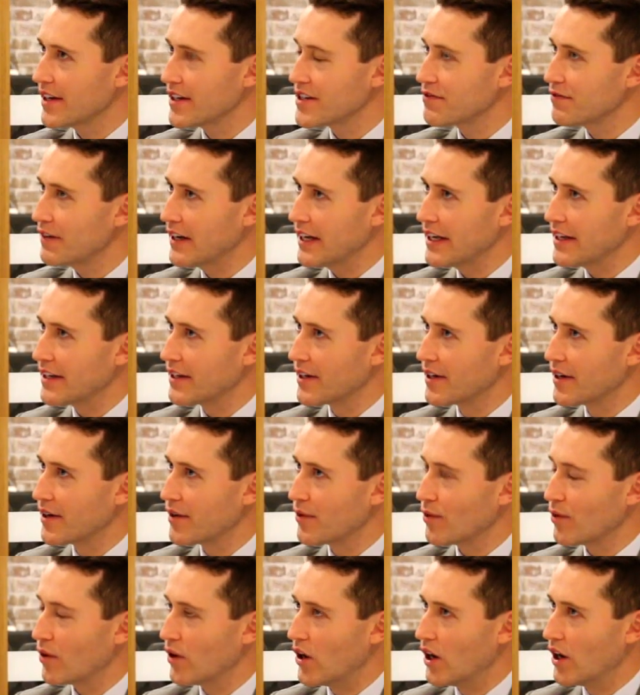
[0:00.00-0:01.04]
It's funny,
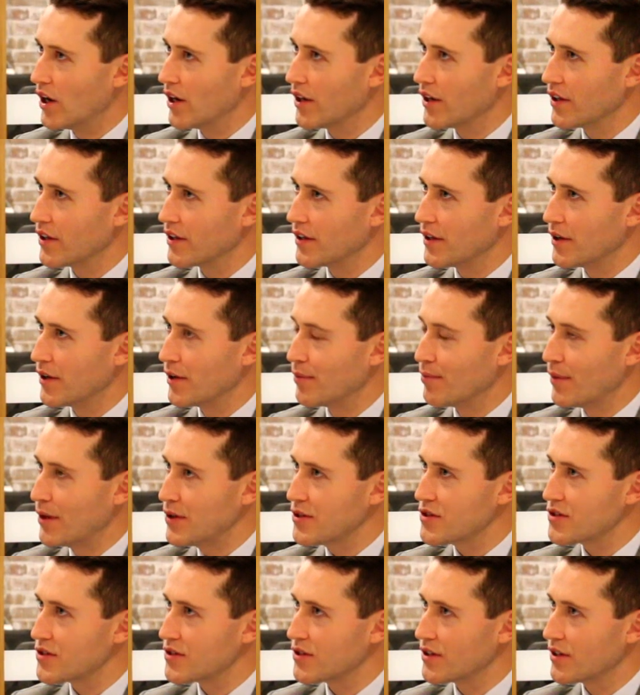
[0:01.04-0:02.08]
the
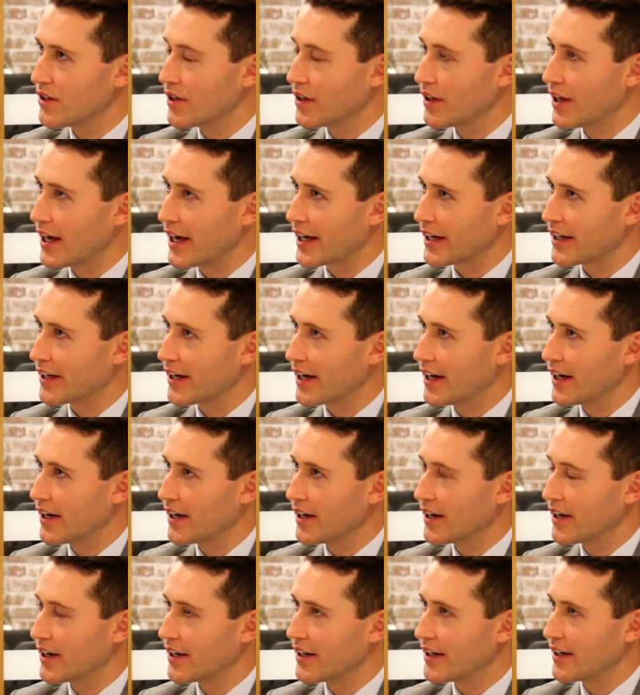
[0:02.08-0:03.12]
most like
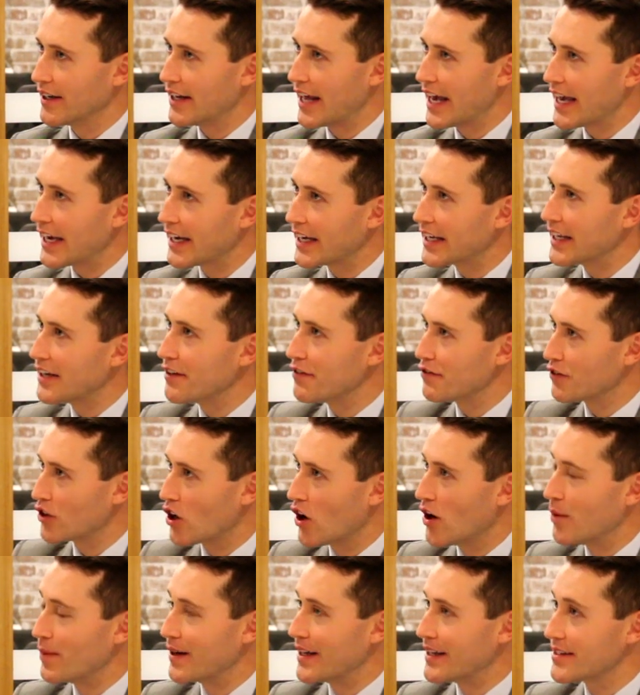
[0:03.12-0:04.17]
negative
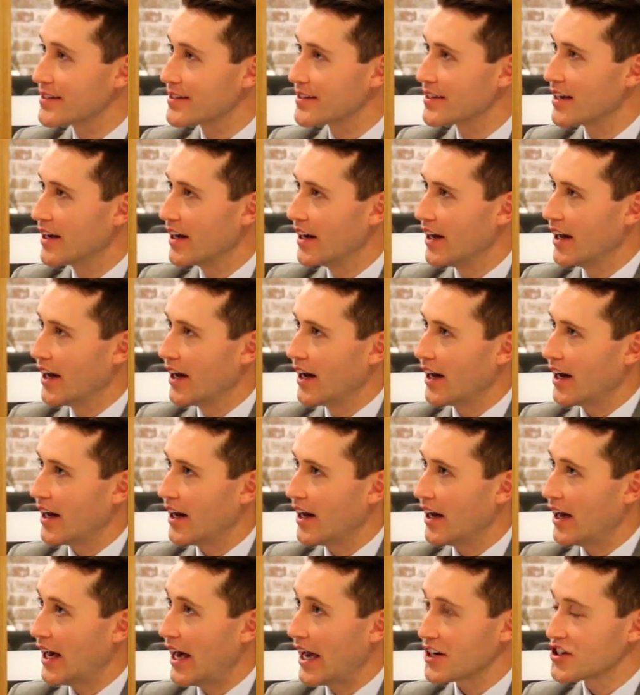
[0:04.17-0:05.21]
comments
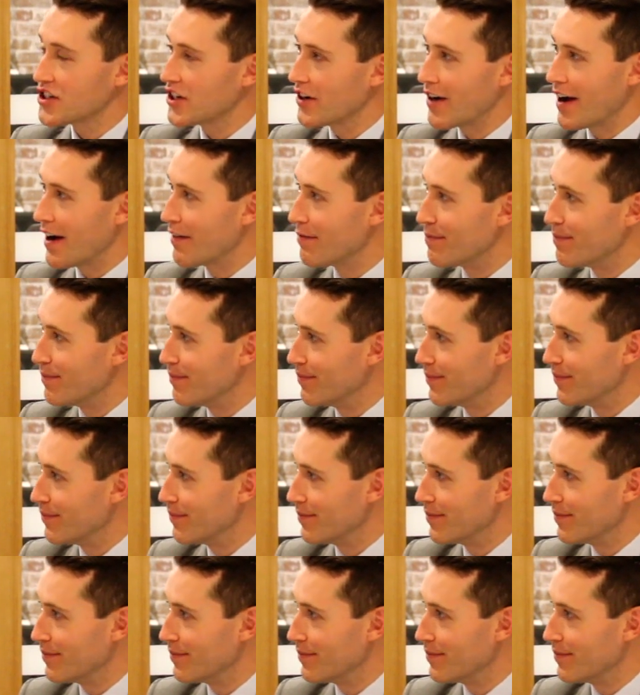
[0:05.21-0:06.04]
actually are our